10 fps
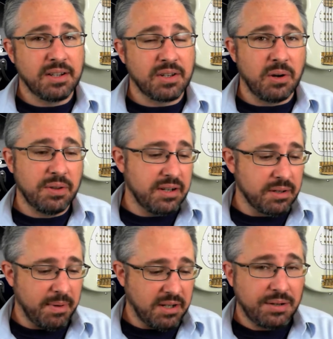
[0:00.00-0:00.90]
so these are
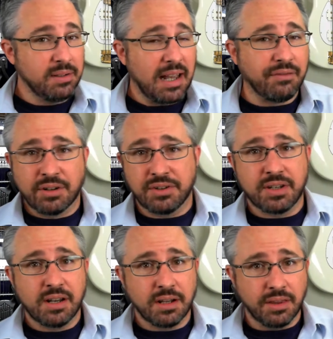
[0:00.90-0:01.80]
my two levers.
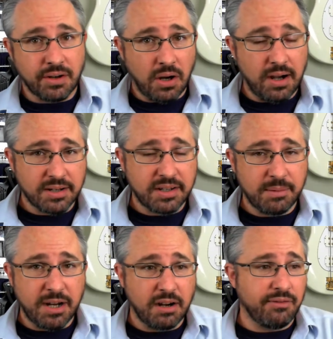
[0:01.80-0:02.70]
The cost of the
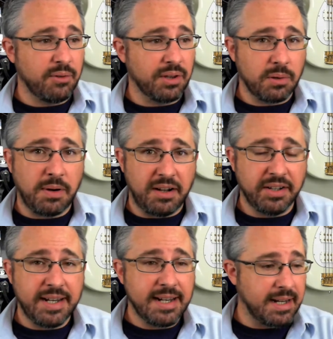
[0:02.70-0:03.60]
microphone, the
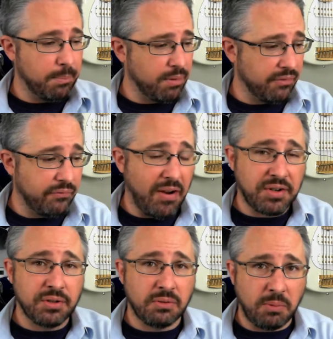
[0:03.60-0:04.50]
quality, get
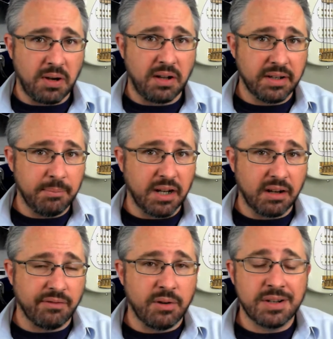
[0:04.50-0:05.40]
professional quality
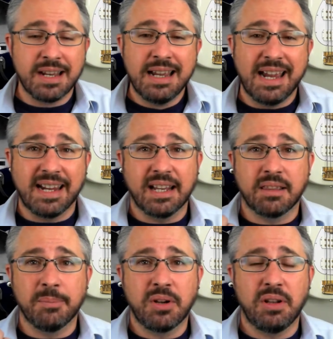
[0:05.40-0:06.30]
microphones and get
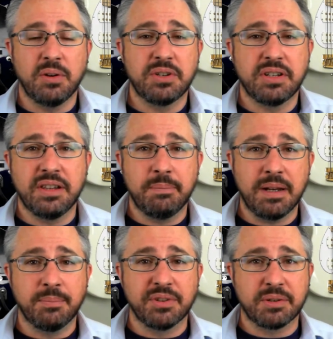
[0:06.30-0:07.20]
them close to the
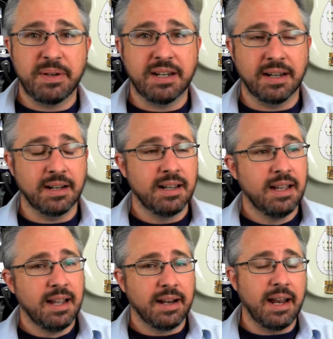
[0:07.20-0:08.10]
people speaking.
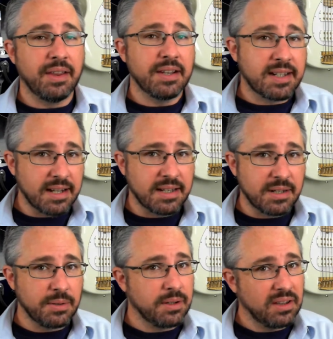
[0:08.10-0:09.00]
Now, this gets
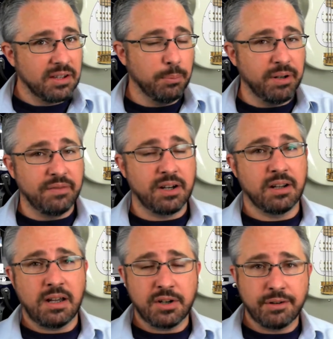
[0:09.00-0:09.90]
into a little bit of a
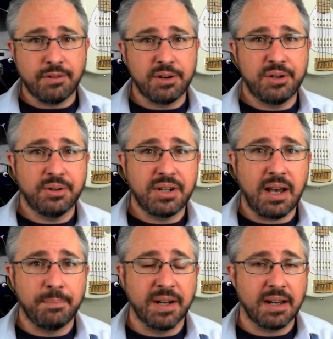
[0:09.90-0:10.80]
controversial
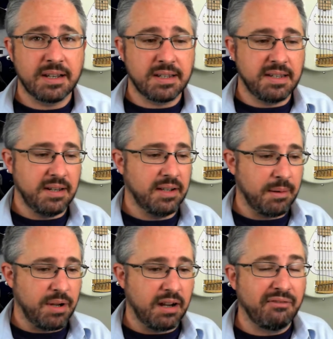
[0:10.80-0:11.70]
topic: ceiling
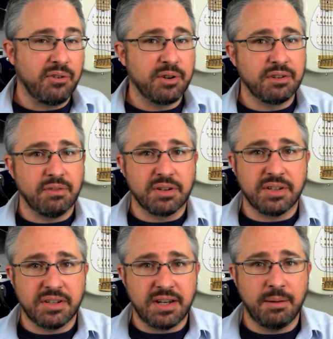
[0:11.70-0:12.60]
microphones
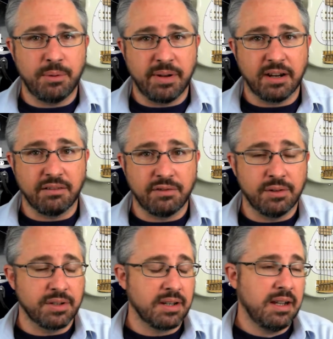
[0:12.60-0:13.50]
versus table
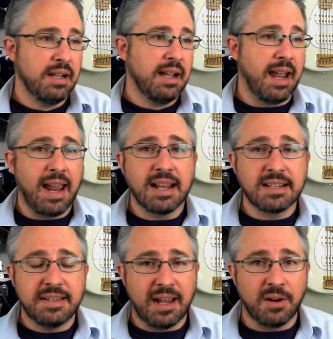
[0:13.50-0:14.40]
microphones. Hands
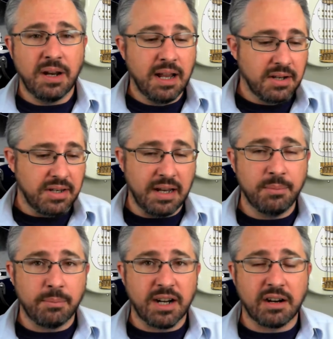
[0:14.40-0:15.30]
down,
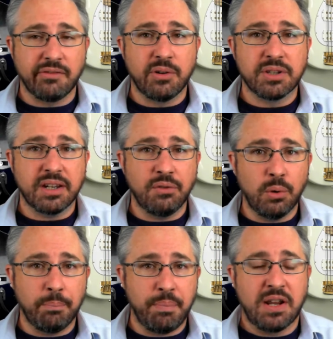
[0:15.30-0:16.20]
table microphones give you a
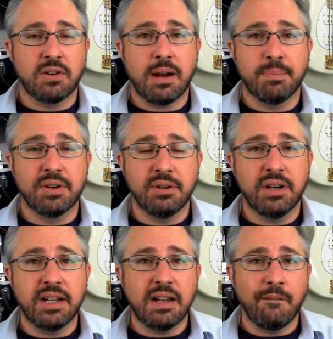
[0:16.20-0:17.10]
better
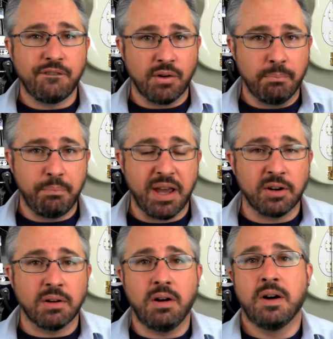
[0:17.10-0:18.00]
opportunity for
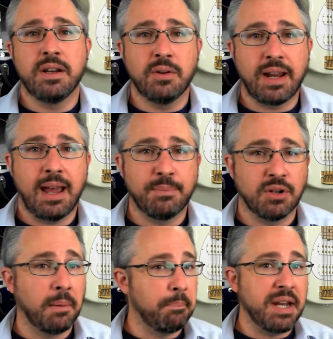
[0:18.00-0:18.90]
better audio
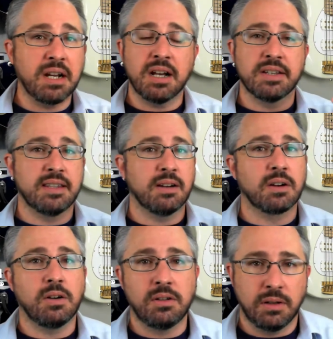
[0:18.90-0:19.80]
capture because they're
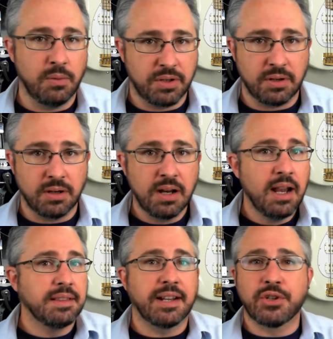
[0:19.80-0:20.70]
closer.
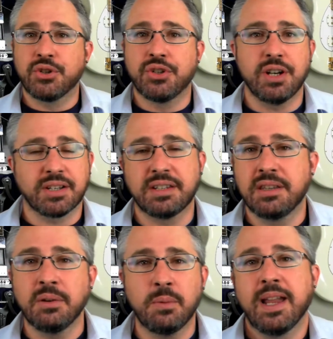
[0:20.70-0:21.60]
That's just
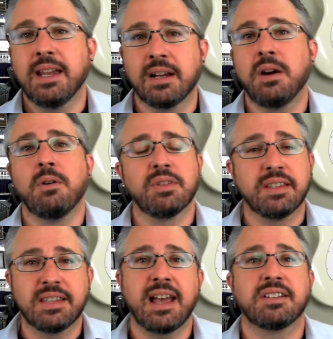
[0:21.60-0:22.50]
the way it
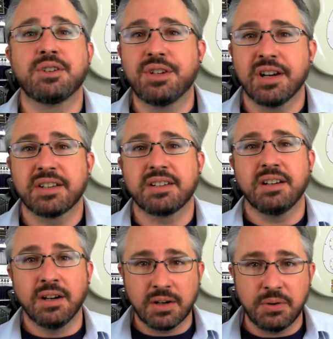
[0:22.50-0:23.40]
goes. That's just
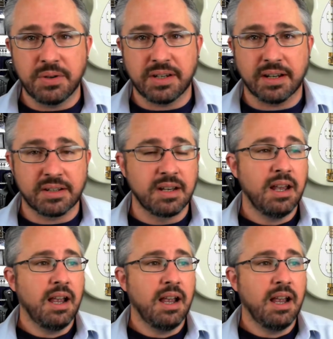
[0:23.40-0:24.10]
acoustics.